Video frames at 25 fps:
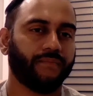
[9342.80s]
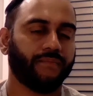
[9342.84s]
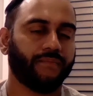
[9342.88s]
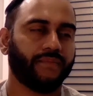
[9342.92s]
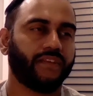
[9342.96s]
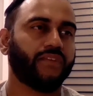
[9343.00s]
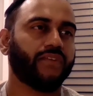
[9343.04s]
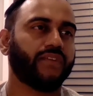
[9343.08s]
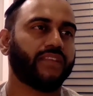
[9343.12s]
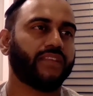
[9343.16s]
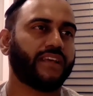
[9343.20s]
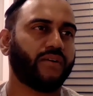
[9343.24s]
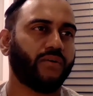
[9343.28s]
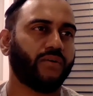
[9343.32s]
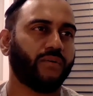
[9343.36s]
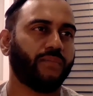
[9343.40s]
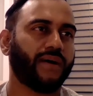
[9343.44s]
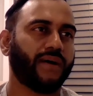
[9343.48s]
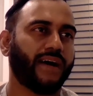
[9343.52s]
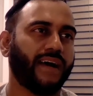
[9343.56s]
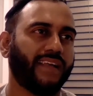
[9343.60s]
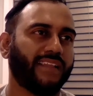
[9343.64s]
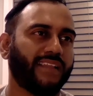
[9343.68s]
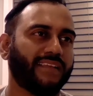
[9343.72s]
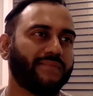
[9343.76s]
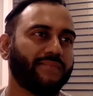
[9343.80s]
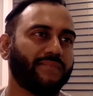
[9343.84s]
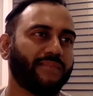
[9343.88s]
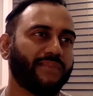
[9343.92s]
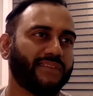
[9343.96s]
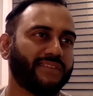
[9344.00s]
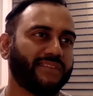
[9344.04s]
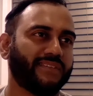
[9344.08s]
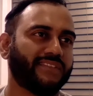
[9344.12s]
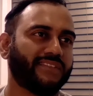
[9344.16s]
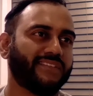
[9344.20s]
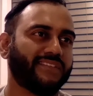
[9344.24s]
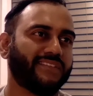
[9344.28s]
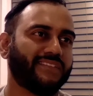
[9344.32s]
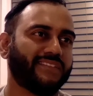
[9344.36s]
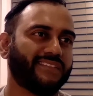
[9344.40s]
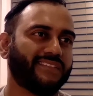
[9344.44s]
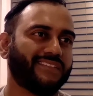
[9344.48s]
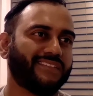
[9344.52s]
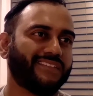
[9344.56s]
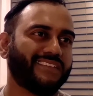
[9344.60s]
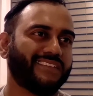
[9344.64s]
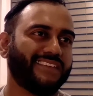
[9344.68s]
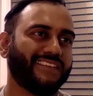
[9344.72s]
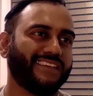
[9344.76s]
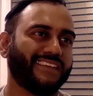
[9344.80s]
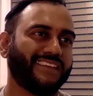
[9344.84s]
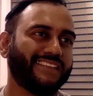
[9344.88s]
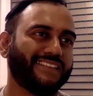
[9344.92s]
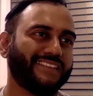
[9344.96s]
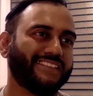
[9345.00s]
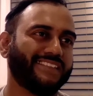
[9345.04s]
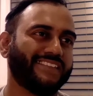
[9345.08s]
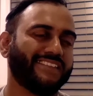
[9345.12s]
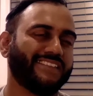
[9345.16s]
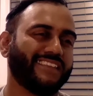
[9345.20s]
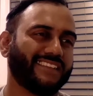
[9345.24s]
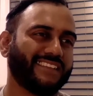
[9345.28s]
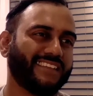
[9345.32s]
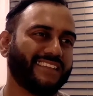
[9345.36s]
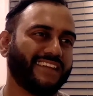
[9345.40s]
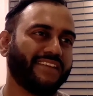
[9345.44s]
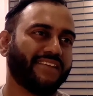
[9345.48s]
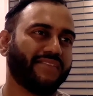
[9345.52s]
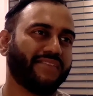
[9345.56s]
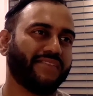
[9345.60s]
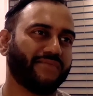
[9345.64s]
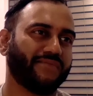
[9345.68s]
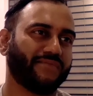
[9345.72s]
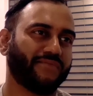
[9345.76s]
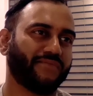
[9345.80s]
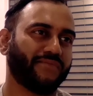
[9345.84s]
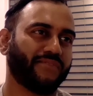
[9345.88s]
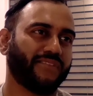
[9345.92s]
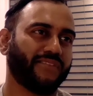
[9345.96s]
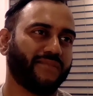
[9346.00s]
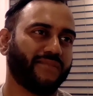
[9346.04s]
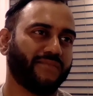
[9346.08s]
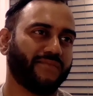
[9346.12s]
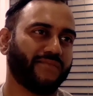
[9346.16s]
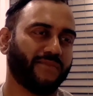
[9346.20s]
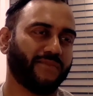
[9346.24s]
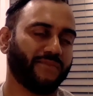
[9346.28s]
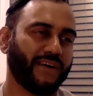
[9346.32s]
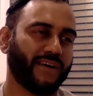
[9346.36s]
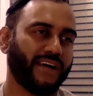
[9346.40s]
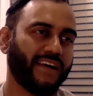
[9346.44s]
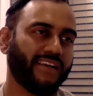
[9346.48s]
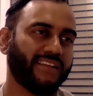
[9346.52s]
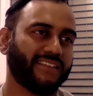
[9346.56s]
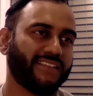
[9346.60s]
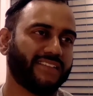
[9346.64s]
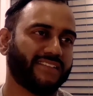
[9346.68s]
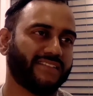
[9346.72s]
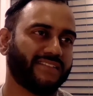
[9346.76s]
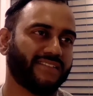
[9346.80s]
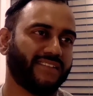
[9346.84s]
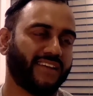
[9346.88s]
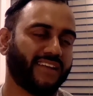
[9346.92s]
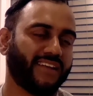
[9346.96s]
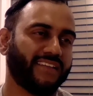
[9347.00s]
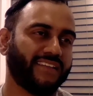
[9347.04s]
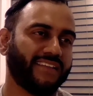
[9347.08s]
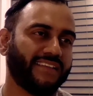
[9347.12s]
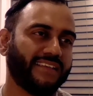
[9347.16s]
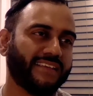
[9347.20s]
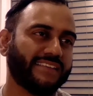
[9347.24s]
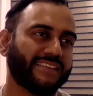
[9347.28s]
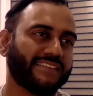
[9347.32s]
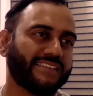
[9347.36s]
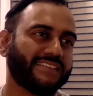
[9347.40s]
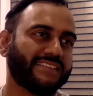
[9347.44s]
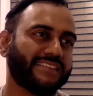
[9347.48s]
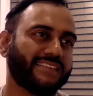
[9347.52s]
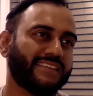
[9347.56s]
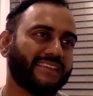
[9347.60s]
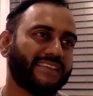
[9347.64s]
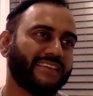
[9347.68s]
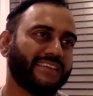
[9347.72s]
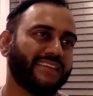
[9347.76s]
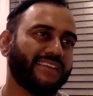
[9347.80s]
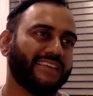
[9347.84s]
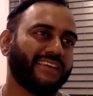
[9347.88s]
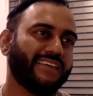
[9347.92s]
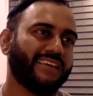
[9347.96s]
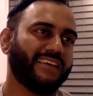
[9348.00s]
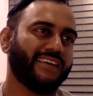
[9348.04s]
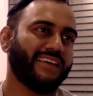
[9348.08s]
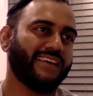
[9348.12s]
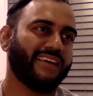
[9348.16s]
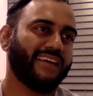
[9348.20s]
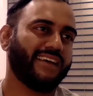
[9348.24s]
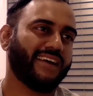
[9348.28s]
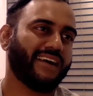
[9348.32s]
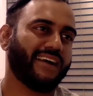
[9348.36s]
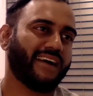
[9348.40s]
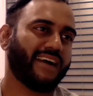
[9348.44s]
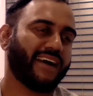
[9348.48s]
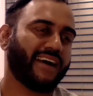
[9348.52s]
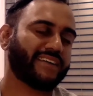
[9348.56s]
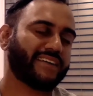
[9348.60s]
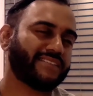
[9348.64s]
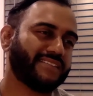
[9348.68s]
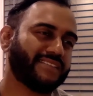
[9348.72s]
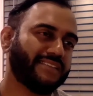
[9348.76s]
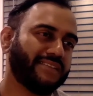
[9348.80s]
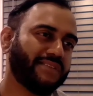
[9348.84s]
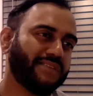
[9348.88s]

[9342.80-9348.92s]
you know, that whole pilot builder analogy, like the idea of we're pilots to a lot of things. I actually